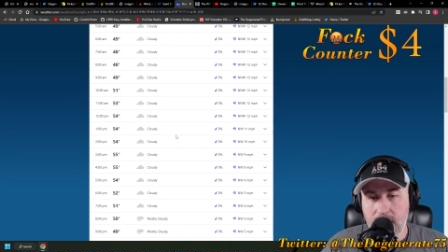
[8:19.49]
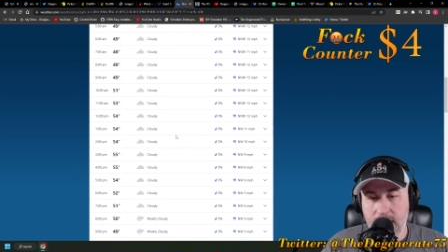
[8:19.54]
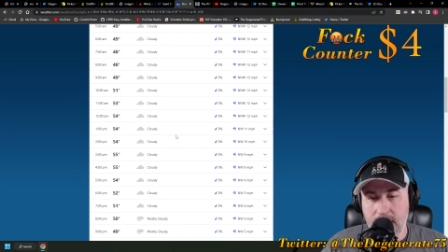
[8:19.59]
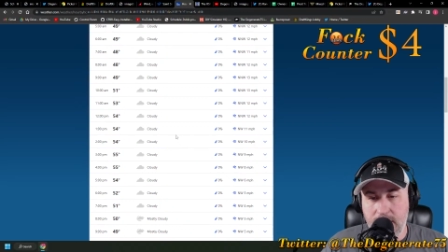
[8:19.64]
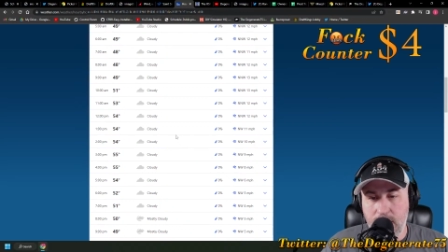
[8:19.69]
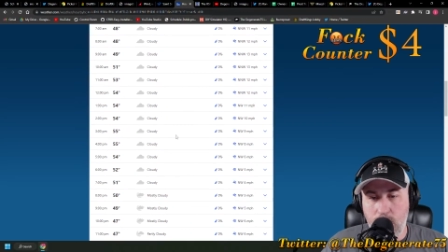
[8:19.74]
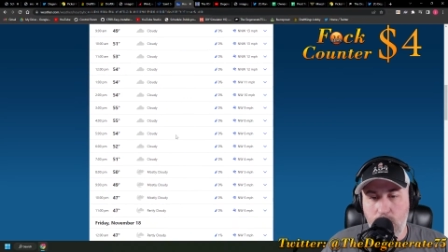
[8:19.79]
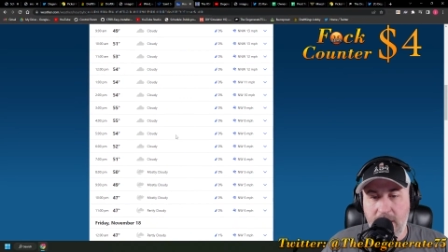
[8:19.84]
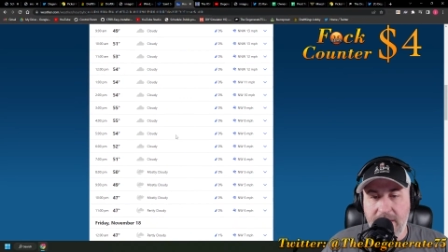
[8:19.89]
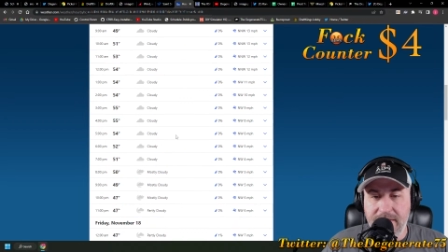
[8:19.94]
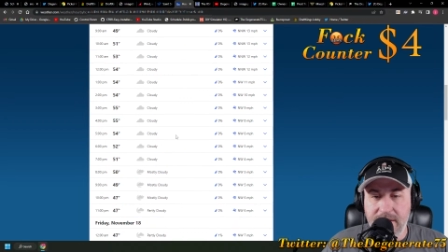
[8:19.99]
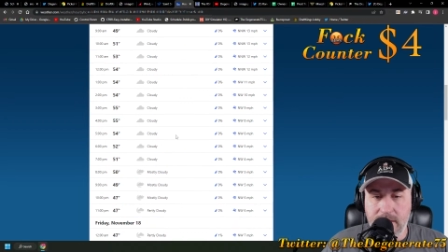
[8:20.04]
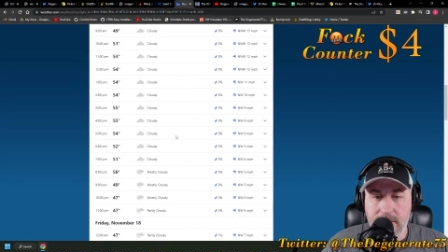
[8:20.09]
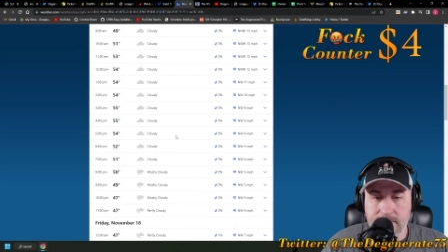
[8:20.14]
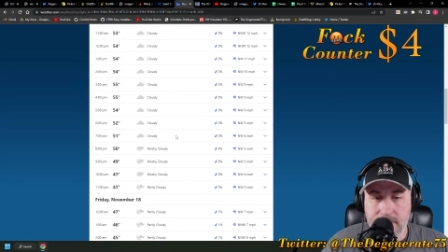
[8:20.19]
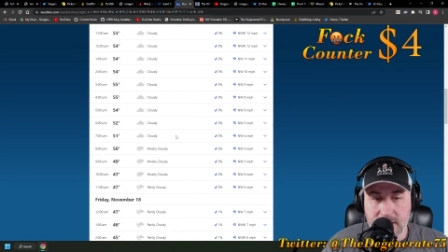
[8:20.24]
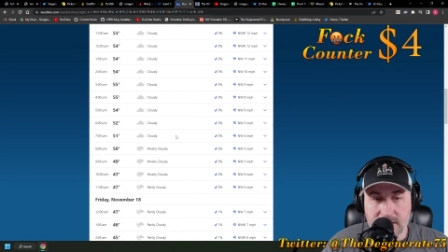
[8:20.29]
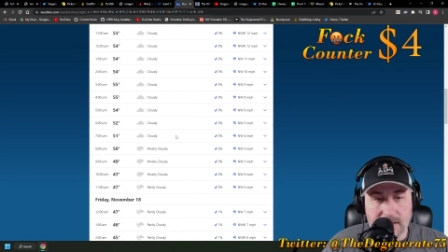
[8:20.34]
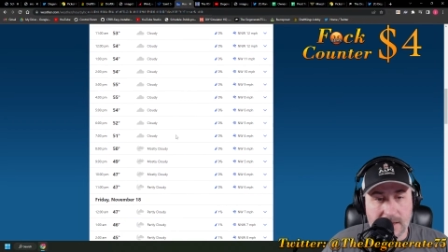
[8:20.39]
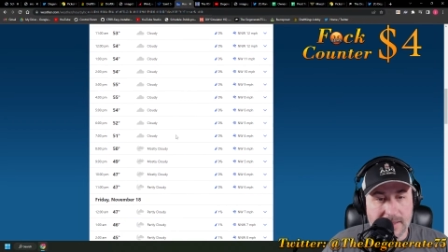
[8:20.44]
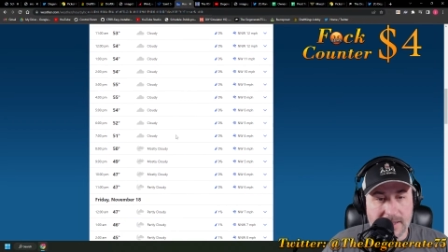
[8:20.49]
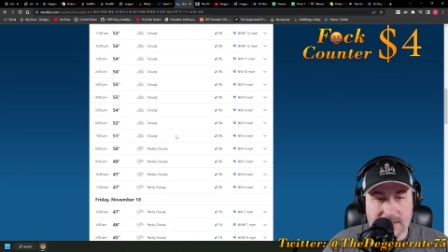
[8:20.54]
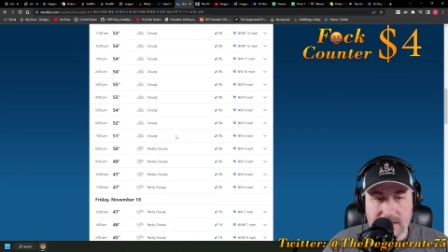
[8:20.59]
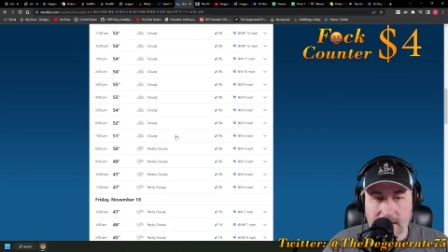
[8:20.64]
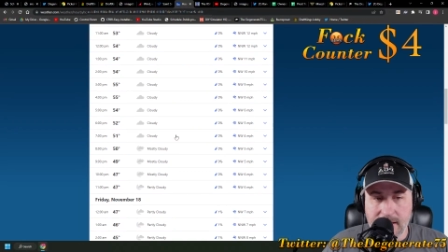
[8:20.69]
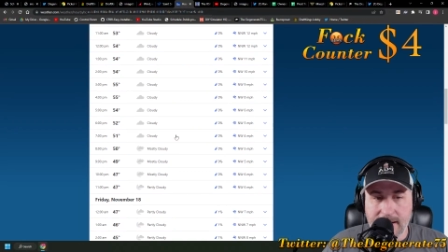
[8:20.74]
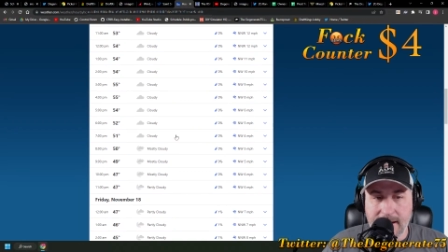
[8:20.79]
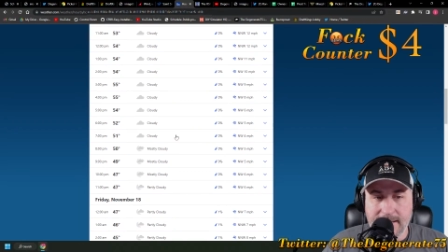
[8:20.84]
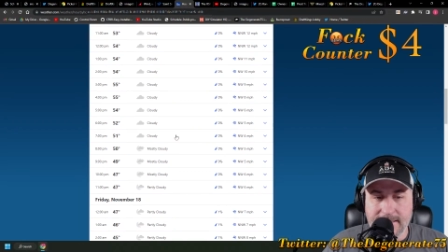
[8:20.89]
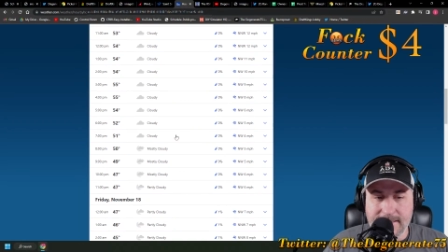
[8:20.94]
they do weather. That's
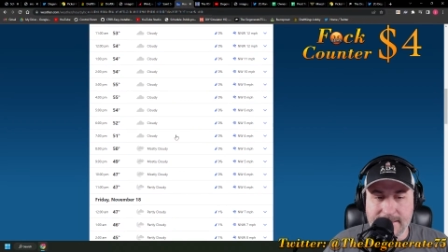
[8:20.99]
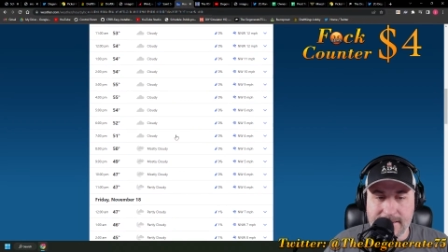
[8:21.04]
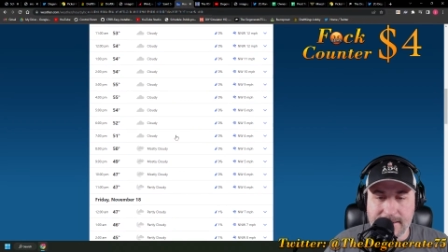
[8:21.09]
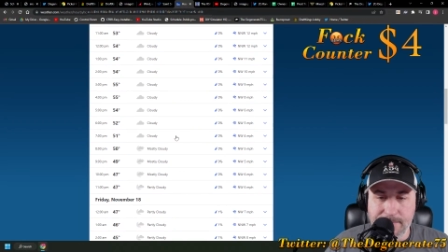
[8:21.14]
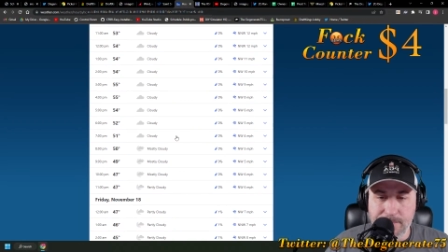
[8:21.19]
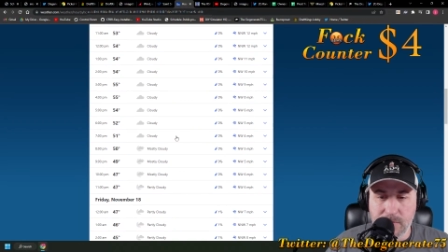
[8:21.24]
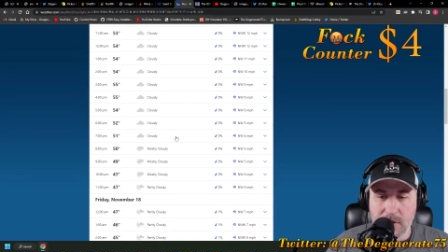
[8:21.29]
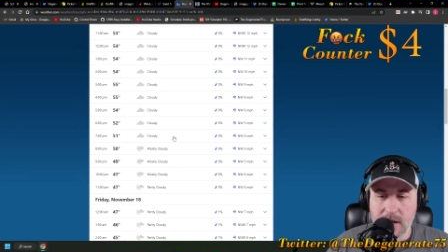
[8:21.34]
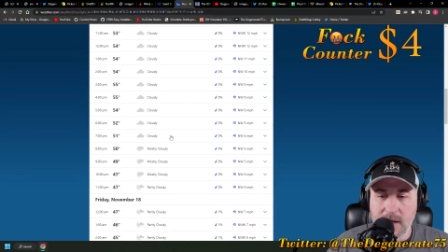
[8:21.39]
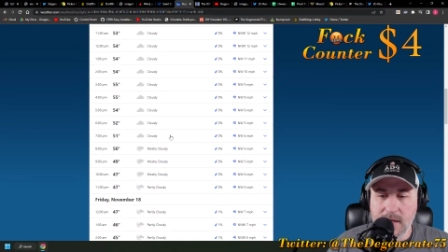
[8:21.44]
all I got tonight.